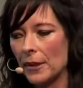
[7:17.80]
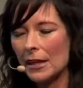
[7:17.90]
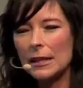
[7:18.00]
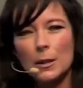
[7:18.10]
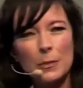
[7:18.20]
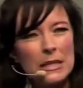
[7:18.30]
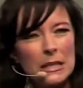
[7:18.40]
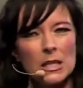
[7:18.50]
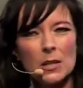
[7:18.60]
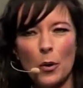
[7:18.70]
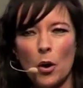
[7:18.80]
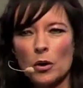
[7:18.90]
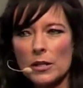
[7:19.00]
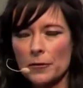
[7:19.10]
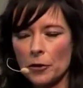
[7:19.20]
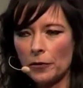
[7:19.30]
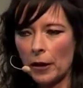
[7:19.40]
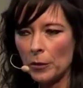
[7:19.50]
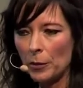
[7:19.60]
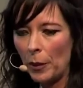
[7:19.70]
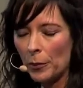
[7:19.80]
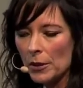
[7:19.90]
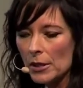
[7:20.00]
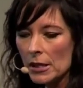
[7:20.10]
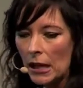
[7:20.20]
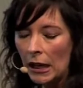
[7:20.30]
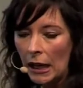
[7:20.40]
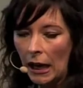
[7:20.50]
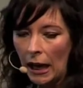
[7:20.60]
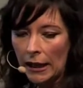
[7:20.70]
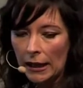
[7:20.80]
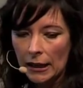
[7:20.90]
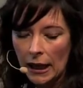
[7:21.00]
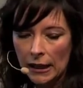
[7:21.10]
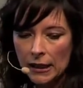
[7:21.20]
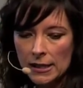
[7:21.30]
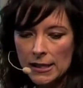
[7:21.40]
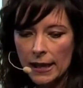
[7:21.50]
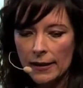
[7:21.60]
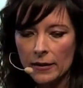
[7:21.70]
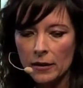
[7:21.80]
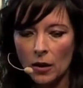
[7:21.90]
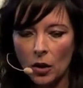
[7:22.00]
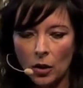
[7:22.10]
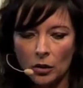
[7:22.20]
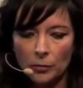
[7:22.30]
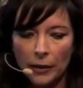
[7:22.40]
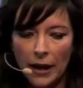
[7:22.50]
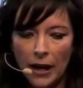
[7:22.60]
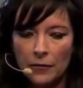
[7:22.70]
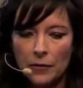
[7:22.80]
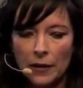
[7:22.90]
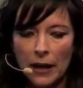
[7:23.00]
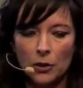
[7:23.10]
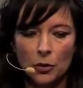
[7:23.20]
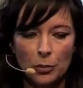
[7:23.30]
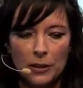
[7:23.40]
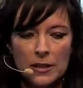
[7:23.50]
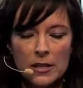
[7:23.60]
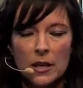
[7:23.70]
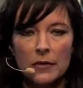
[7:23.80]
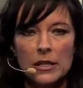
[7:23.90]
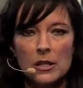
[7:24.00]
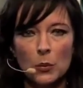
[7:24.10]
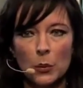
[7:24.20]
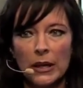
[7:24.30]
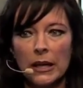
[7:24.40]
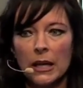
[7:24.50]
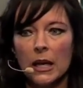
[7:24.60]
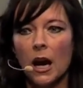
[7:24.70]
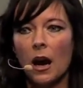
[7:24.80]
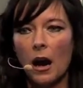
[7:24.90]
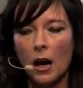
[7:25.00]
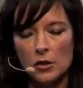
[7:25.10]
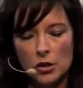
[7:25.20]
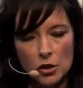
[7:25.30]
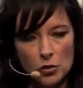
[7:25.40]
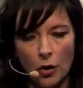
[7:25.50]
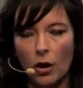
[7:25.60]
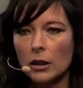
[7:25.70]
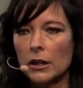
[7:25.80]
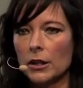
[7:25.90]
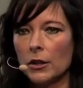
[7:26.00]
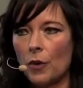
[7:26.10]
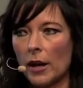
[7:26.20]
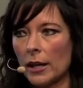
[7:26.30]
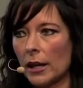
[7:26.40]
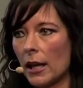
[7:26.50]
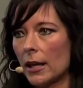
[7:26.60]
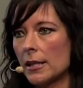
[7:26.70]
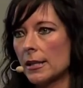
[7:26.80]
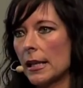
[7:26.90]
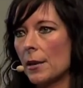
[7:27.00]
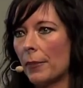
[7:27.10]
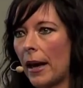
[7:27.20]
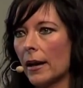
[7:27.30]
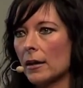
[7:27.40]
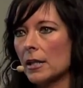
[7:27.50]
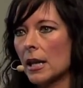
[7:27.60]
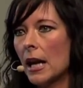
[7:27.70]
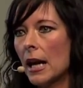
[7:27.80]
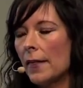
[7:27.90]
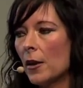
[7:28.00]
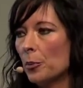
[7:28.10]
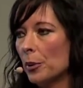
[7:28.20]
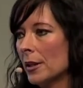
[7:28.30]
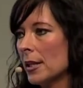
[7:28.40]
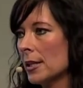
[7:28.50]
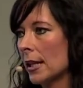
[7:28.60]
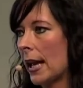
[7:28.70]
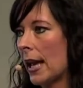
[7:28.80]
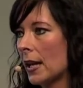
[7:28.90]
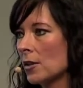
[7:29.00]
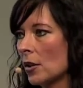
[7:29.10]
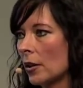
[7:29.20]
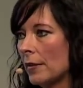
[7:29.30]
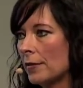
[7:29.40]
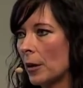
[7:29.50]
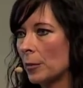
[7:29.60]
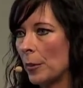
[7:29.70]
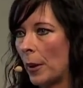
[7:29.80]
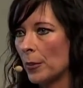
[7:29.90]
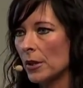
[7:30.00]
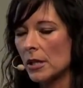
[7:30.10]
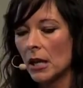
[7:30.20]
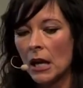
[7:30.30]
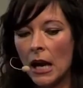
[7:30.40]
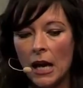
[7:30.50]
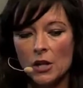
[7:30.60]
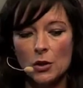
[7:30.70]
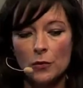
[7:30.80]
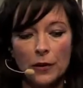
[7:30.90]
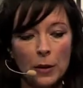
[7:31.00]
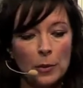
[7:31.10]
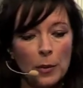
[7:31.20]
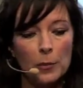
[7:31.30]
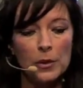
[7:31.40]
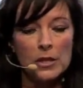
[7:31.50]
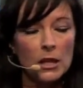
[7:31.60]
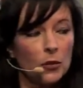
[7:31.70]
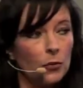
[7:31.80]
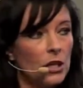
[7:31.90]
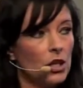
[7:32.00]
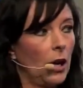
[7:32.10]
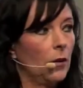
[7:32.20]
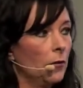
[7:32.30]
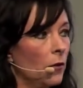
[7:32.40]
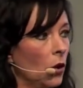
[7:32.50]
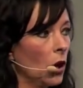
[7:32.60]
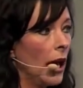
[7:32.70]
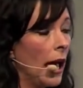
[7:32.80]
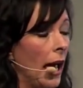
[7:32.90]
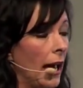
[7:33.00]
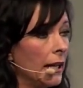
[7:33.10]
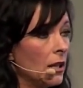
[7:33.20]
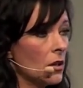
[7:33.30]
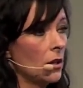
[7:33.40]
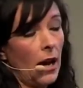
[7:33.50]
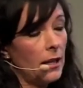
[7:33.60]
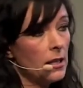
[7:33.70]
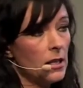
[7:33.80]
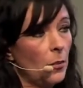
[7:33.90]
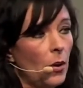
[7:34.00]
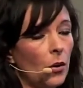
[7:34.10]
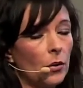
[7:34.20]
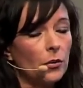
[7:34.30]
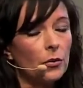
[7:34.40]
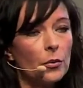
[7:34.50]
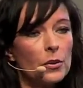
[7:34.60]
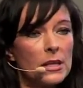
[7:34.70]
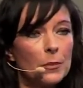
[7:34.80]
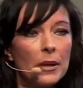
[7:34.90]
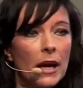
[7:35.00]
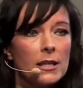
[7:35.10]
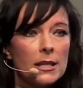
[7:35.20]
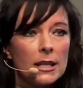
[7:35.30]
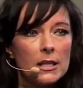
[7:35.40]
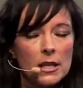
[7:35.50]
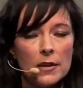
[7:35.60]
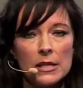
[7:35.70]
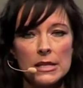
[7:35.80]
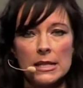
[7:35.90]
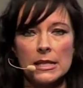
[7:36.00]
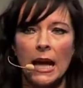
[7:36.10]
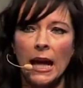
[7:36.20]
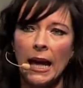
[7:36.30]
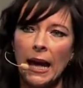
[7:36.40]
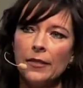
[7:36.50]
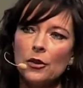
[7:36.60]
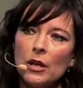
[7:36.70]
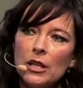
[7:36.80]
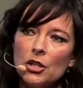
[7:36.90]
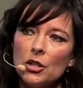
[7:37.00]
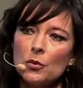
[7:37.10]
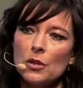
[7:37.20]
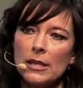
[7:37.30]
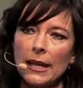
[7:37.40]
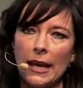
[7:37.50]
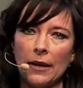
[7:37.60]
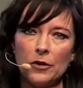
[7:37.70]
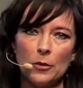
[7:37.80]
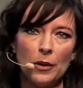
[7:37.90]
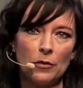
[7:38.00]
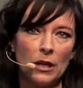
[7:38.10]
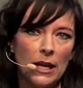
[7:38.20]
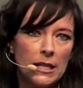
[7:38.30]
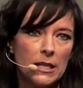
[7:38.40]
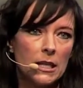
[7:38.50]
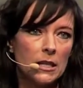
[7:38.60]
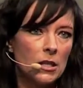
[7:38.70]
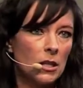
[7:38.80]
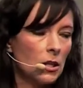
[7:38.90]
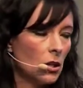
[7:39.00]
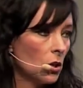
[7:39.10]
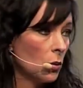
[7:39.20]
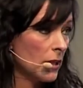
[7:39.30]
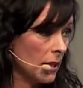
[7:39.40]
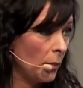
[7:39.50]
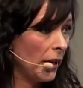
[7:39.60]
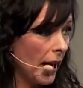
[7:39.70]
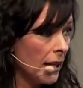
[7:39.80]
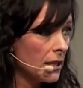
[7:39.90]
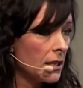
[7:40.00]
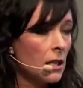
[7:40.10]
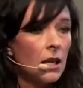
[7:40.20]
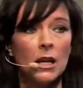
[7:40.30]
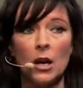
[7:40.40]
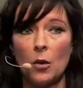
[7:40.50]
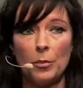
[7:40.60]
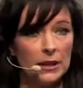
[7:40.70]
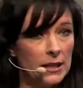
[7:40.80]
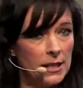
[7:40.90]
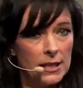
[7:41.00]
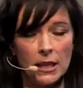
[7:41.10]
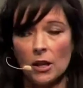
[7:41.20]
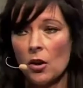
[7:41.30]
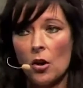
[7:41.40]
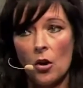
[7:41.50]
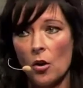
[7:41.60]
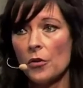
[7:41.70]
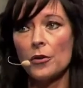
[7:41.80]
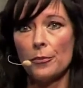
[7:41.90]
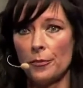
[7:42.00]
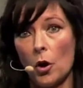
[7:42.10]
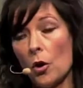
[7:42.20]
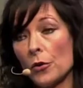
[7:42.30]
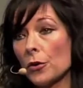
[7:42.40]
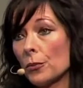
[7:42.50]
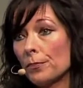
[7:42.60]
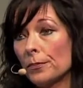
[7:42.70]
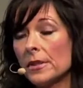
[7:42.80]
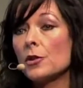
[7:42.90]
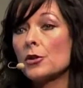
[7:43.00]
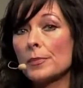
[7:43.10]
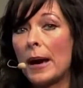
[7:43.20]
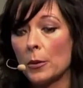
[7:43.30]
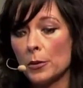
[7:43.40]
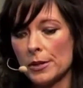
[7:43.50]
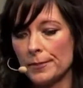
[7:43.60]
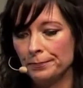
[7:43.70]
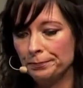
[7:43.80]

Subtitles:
limited supports for family members. And I can say that on behalf of Calgary Police Service, we strongly recognize the impact that policing has on our family members. And so family members can reach out for any support through CPS Psych Services, and their issue doesn't have to be related to CPS, policing, or their spouse.